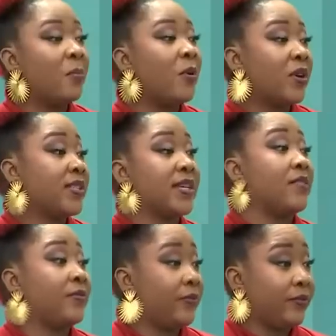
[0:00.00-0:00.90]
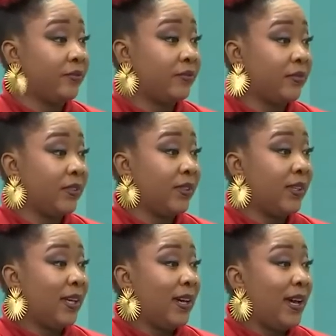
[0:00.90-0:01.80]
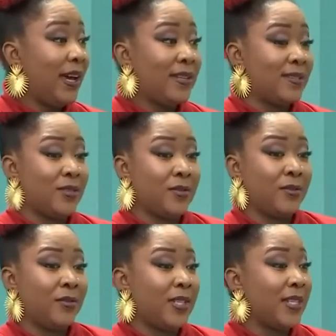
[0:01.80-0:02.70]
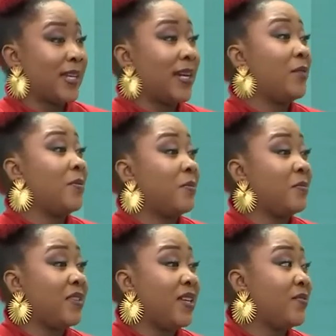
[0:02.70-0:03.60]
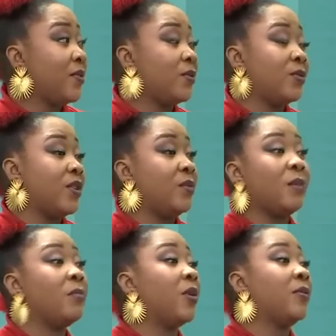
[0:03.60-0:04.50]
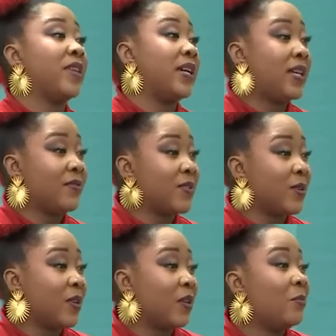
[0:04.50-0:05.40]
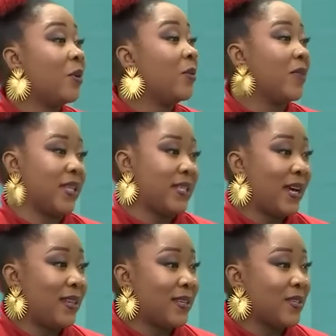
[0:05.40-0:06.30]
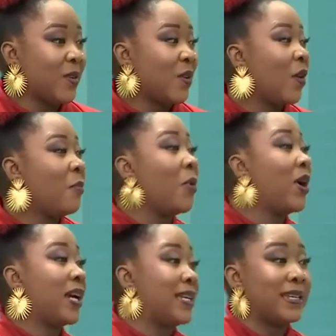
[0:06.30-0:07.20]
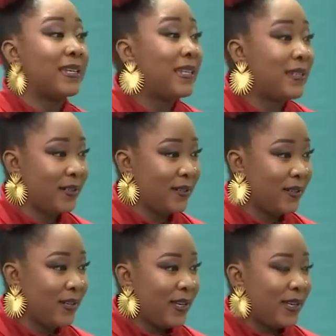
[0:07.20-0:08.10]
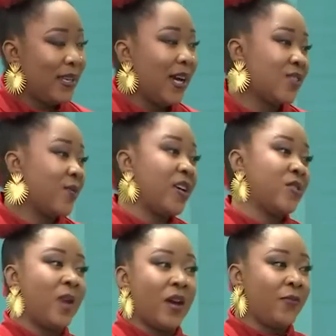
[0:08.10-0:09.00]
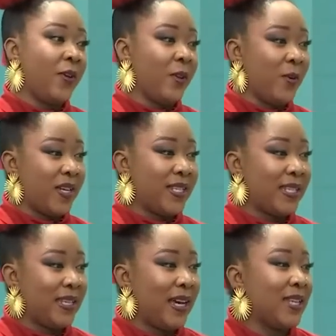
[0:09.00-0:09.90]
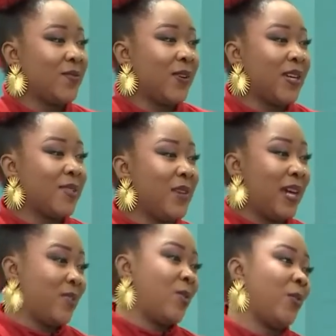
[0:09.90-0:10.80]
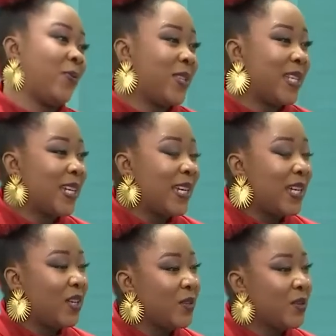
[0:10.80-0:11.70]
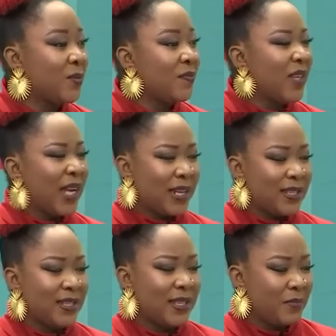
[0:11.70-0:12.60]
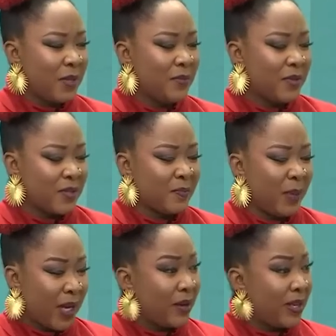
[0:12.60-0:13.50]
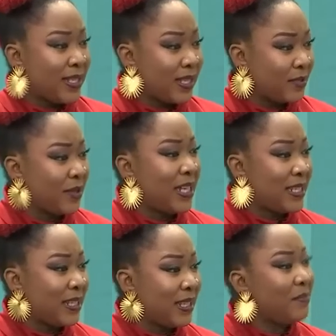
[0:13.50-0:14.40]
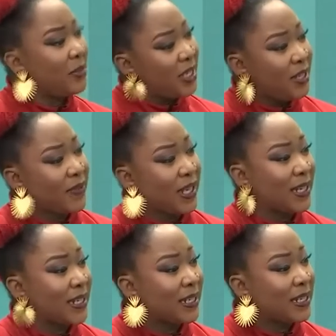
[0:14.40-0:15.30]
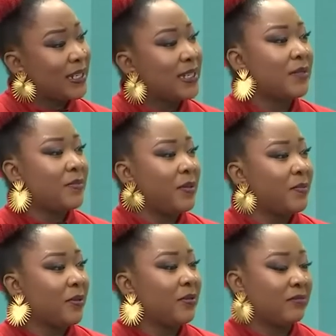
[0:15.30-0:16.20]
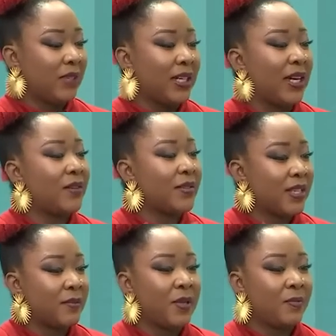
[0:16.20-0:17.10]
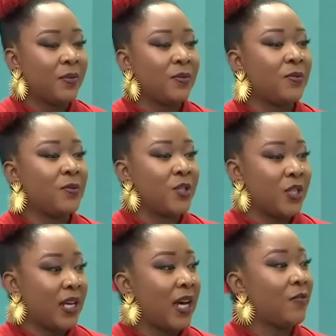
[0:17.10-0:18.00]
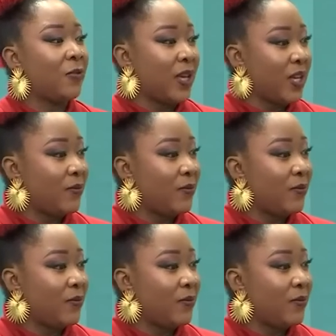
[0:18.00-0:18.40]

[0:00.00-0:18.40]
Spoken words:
born tough. And so it's just like how people believe, oh, they were born with a gift, or they were born with a talent, or they were born as a leader. As for us, we are followers. As for us, we are soft, you know. And some people's parents in raising them believe that. Some people encounter people who should have great